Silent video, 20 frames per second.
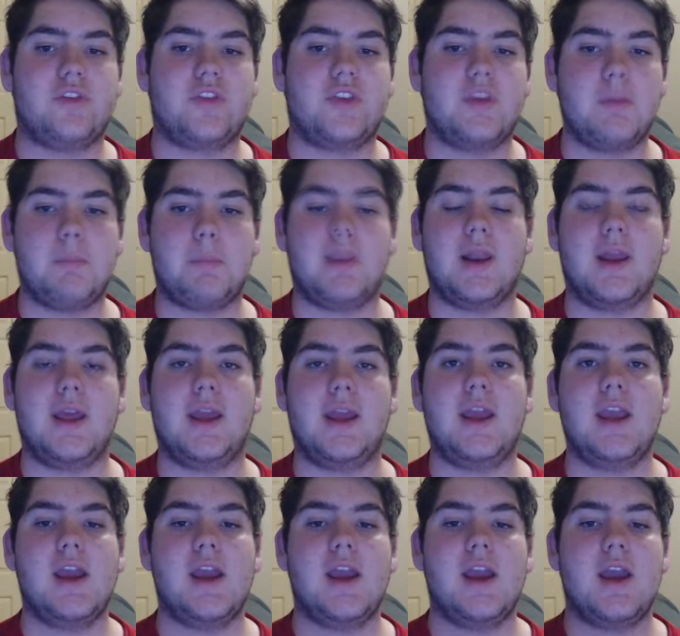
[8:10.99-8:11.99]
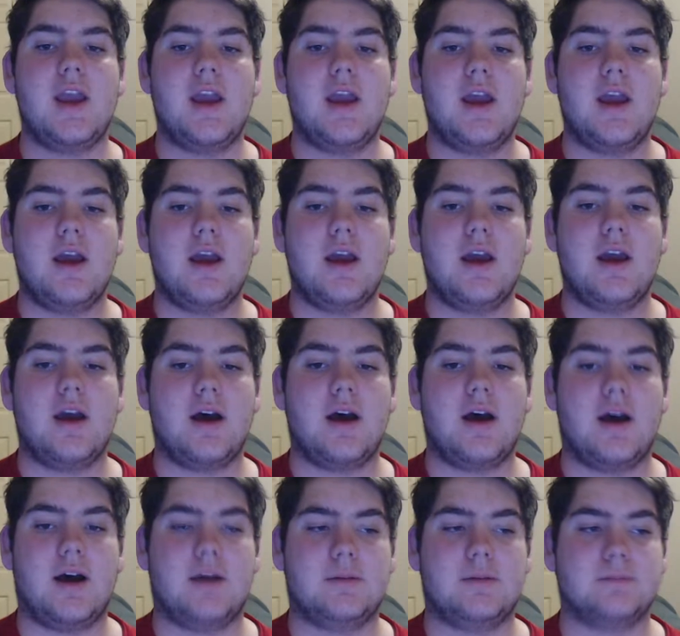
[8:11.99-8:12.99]
it was simply
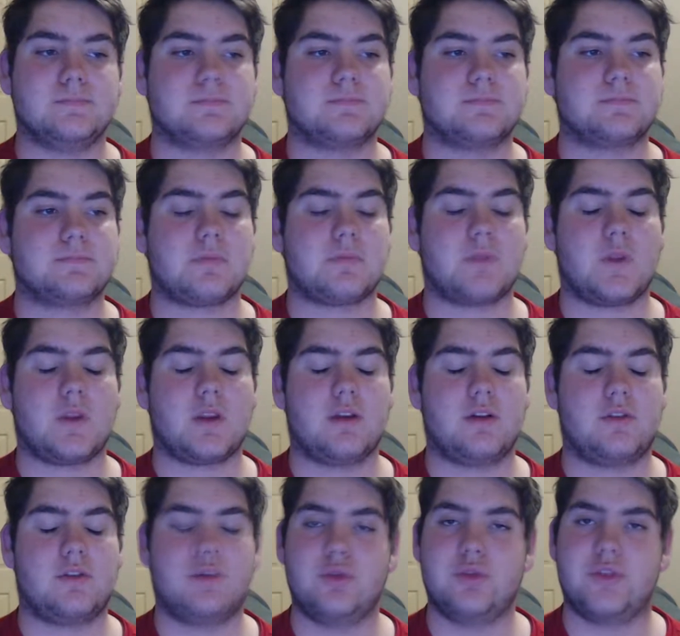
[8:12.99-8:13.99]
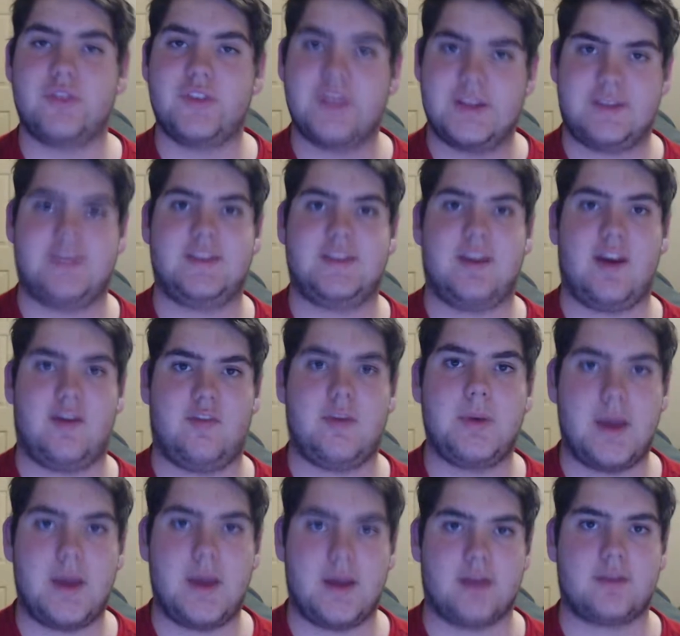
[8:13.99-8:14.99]
to
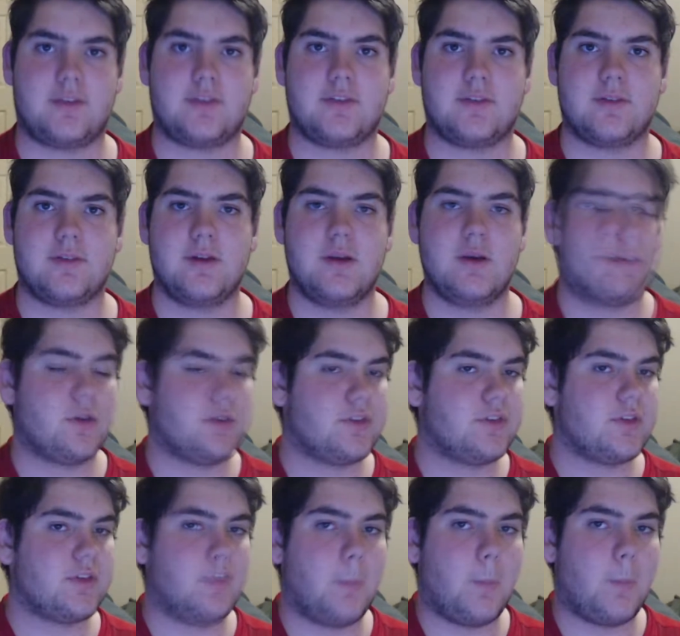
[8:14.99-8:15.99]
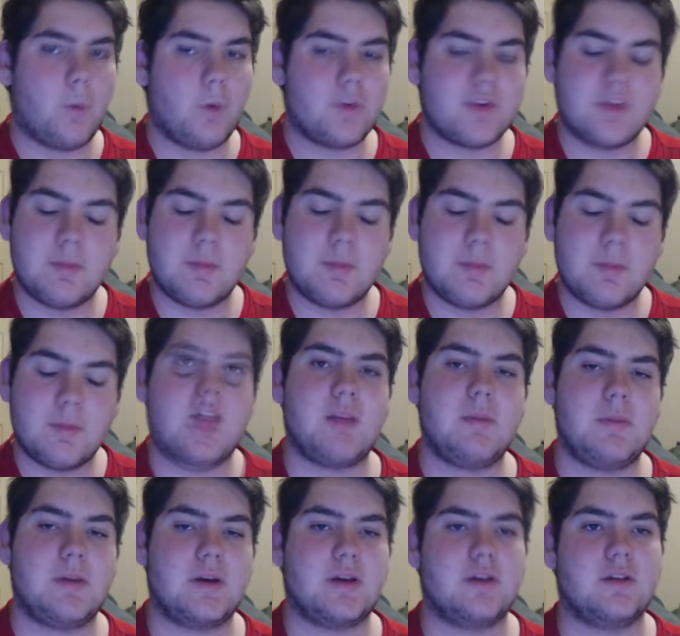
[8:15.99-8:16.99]
60 FPS. It
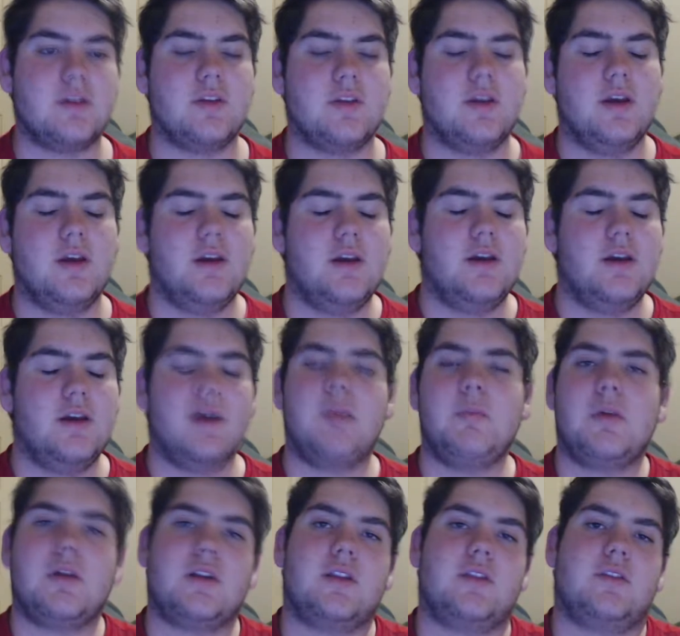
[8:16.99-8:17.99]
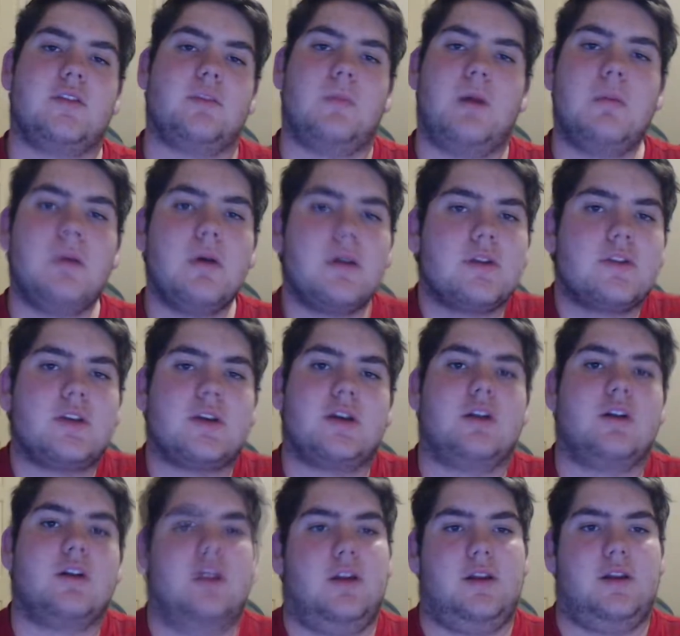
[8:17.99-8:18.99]
wasn't above that because I'm on
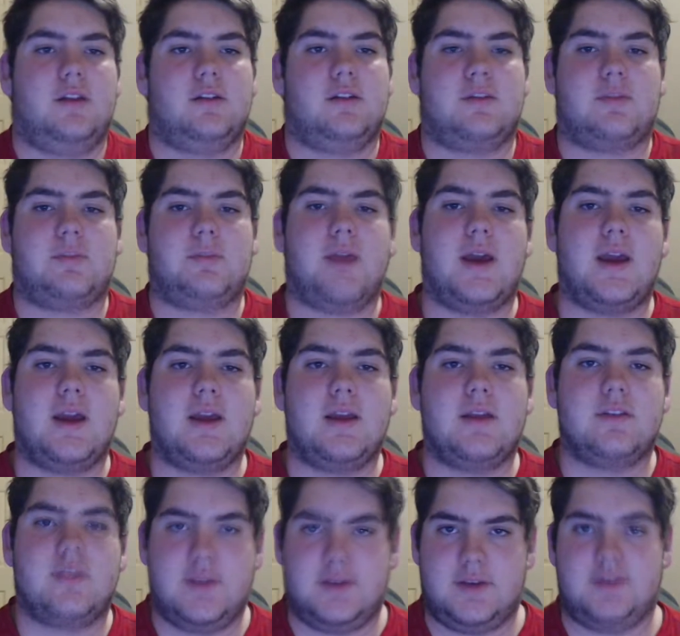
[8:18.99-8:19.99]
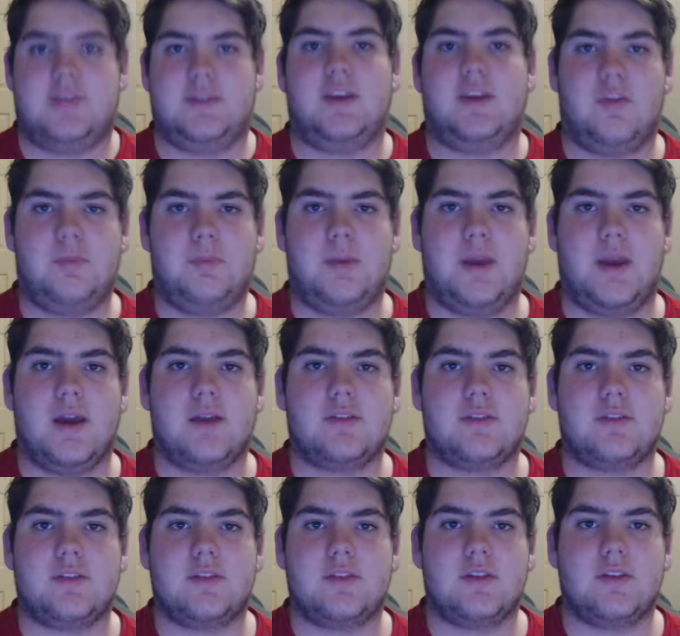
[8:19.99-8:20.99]
a to can only display 60
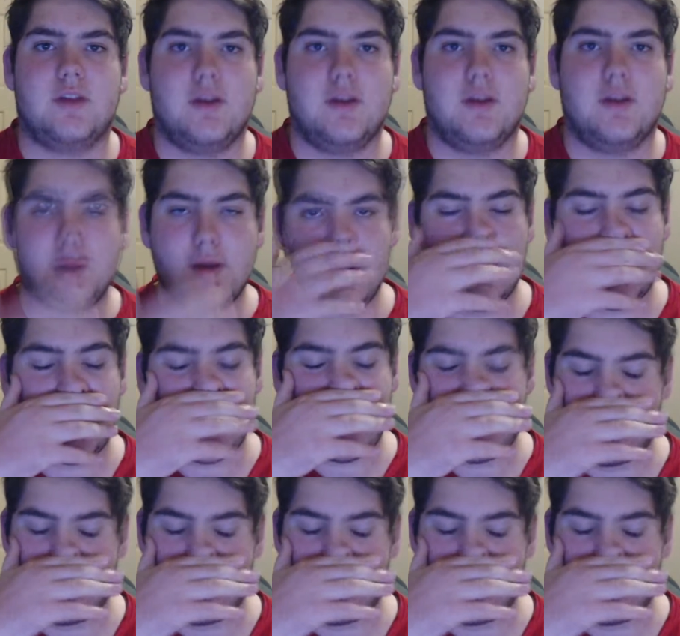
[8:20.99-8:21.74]
FPS,